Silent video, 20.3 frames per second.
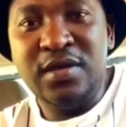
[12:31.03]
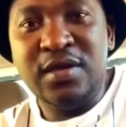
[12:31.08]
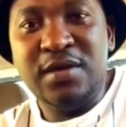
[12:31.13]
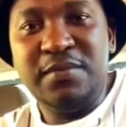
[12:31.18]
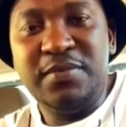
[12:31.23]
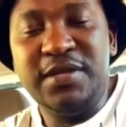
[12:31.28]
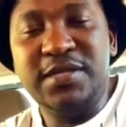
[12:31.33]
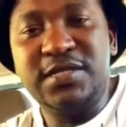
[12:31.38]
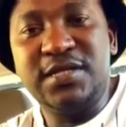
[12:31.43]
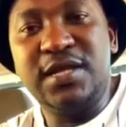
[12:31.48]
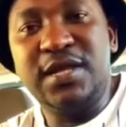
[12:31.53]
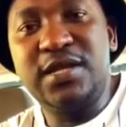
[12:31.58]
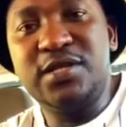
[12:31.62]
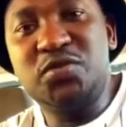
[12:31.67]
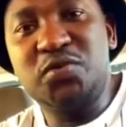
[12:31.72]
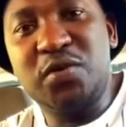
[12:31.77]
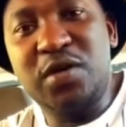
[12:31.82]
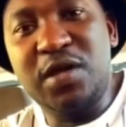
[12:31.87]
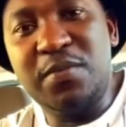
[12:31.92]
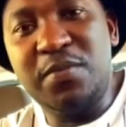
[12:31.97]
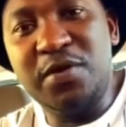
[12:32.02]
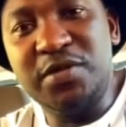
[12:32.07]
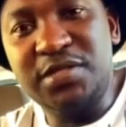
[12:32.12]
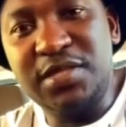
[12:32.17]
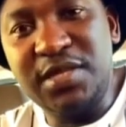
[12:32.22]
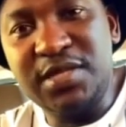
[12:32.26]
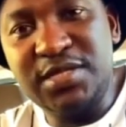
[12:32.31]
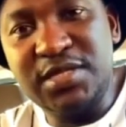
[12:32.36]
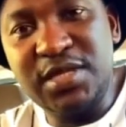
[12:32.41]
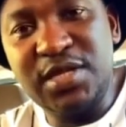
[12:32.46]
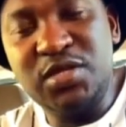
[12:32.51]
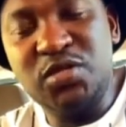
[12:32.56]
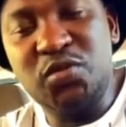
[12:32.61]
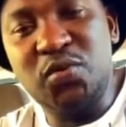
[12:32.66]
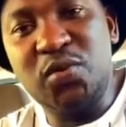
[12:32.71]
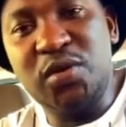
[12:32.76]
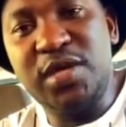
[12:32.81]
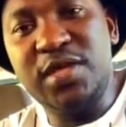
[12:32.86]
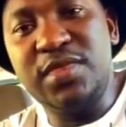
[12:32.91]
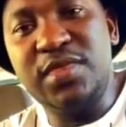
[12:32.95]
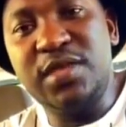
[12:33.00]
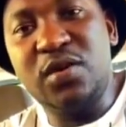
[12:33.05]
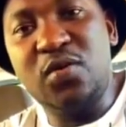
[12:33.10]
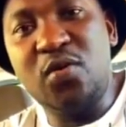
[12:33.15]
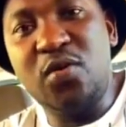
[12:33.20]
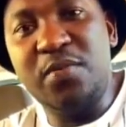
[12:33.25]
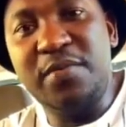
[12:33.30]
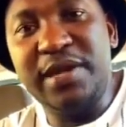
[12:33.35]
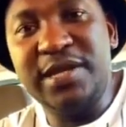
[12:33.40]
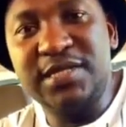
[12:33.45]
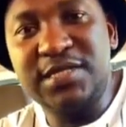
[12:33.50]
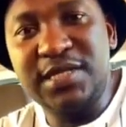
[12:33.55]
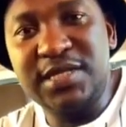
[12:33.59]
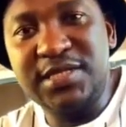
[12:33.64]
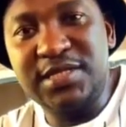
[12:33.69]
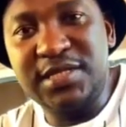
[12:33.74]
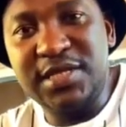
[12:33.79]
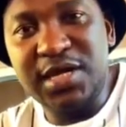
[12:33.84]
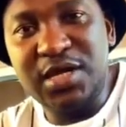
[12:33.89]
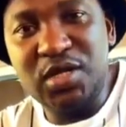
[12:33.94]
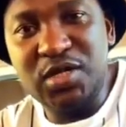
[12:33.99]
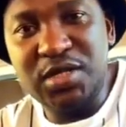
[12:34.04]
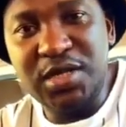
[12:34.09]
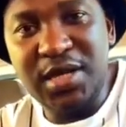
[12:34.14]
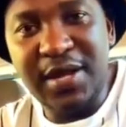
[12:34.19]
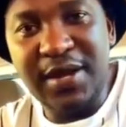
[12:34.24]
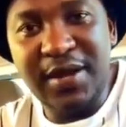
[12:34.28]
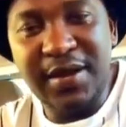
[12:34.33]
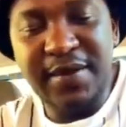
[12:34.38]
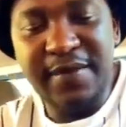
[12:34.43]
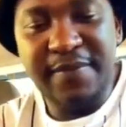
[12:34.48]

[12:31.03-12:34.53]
Please let us talk about this issue in the comment section.